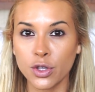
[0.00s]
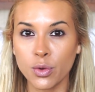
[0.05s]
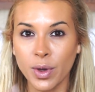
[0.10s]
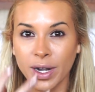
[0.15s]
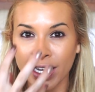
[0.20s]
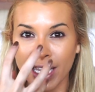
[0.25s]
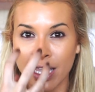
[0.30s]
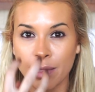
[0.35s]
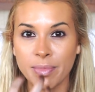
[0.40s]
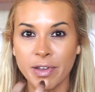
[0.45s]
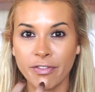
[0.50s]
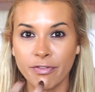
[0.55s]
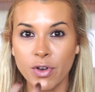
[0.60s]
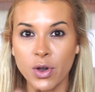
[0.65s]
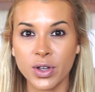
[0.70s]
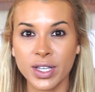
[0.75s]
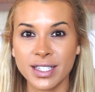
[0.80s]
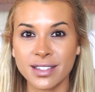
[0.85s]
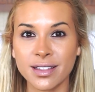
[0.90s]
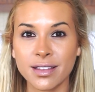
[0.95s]
You wanna keep it
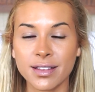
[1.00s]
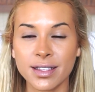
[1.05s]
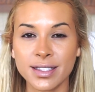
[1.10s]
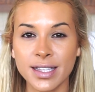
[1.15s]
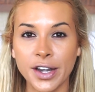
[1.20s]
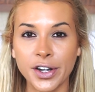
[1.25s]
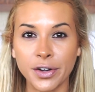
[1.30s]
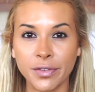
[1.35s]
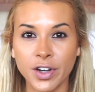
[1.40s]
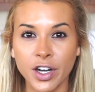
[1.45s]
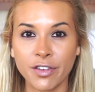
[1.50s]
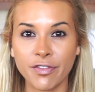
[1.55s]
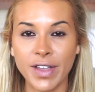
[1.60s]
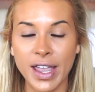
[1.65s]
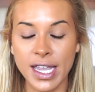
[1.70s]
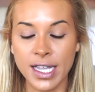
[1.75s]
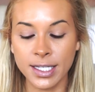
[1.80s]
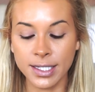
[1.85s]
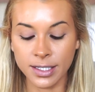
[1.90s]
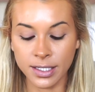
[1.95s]
focused in the center of your
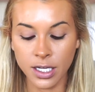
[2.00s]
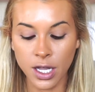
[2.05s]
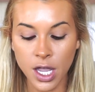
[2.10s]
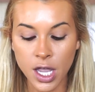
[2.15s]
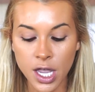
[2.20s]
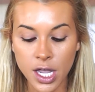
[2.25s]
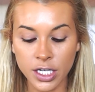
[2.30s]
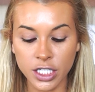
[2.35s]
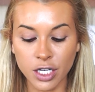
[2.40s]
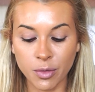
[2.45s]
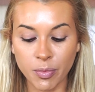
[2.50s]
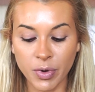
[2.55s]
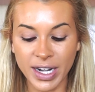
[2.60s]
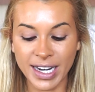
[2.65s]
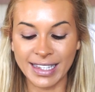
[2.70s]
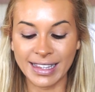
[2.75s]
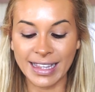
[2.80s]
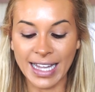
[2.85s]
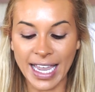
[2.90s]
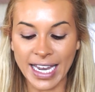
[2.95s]
face to
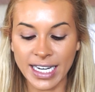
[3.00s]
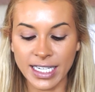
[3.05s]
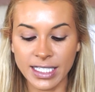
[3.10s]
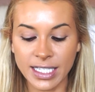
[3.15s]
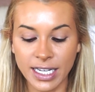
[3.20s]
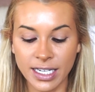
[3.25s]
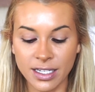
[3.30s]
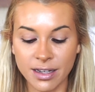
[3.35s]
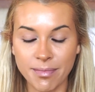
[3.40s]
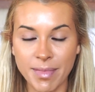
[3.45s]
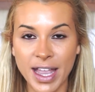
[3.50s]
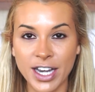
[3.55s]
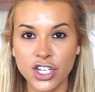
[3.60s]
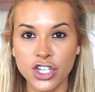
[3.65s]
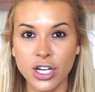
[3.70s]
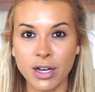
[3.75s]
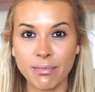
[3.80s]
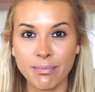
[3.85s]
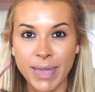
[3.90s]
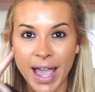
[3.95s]
bring light and
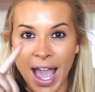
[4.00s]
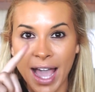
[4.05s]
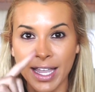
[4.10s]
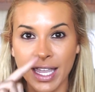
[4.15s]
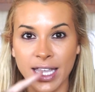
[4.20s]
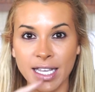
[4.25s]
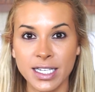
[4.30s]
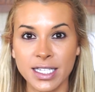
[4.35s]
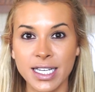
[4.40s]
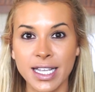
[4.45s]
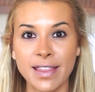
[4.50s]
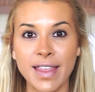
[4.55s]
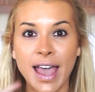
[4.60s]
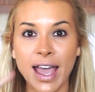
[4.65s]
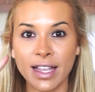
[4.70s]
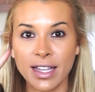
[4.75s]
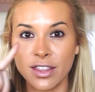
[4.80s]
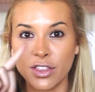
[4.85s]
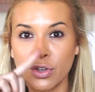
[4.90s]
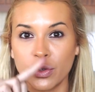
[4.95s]
dimension back into
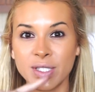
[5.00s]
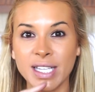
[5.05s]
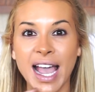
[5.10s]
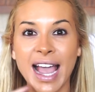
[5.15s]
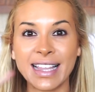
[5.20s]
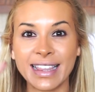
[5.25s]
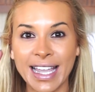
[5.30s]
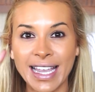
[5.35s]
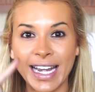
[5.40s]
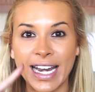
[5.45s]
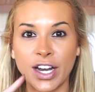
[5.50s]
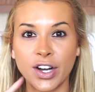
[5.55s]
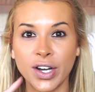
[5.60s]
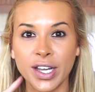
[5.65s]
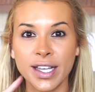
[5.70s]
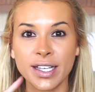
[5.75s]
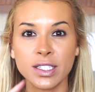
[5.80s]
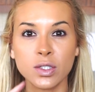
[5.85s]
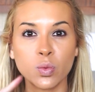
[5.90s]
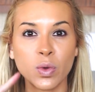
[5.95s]
those highlight
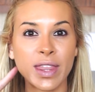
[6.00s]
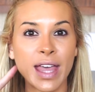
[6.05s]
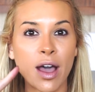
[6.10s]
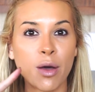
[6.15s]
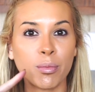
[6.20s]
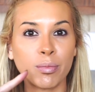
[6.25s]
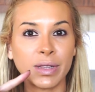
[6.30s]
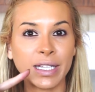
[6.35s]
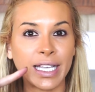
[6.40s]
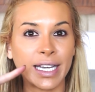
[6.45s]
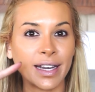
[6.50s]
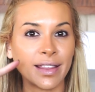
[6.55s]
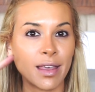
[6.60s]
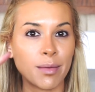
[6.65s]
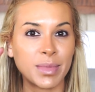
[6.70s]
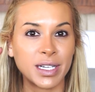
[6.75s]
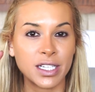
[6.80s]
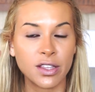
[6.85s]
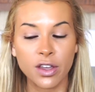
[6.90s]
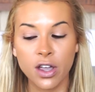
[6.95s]
areas without bleeding
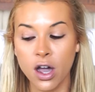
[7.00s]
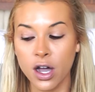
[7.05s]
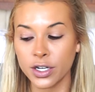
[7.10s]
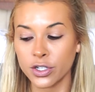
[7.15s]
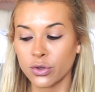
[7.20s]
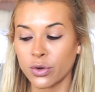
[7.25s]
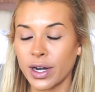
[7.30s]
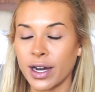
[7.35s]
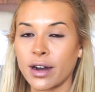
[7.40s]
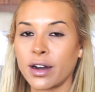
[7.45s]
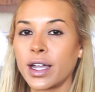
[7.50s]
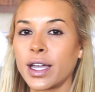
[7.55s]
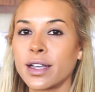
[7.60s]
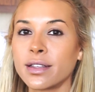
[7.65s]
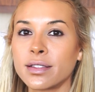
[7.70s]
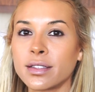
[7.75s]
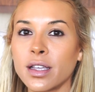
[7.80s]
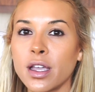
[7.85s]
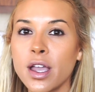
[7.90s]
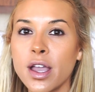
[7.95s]
them into the contour
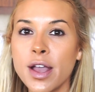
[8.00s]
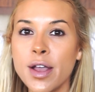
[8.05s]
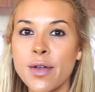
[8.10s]
areas.